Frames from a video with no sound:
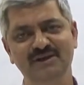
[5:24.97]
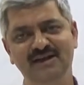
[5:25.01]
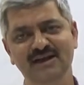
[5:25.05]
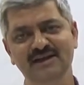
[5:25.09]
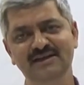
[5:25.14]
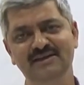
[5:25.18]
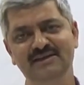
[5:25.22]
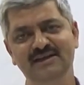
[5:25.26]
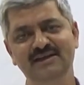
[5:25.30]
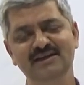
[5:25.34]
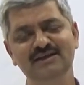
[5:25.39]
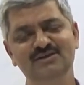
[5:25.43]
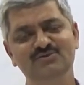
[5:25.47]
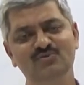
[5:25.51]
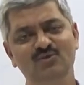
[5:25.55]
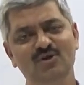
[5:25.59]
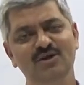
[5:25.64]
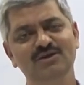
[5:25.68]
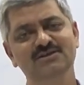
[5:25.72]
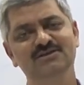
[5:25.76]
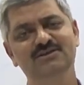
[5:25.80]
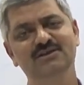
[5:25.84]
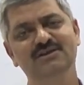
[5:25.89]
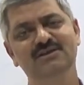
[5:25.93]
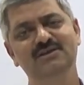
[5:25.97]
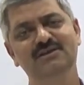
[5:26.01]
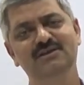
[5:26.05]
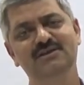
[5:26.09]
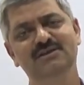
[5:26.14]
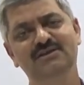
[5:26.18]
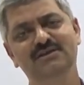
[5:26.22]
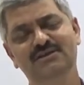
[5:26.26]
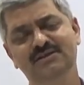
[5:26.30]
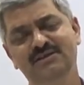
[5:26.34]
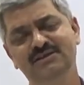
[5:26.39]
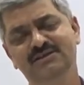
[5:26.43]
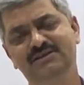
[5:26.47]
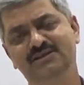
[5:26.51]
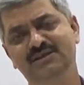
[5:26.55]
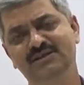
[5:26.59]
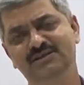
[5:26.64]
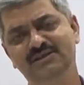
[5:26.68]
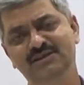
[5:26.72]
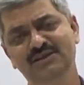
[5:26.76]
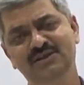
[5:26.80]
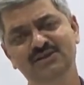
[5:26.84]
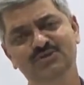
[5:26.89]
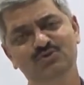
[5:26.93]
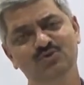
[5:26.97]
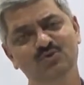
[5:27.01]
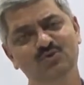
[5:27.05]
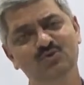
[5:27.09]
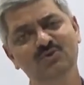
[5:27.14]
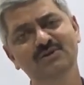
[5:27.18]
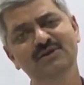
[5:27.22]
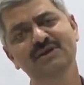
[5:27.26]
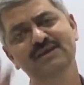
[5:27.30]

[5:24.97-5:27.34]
contents was the discussion issue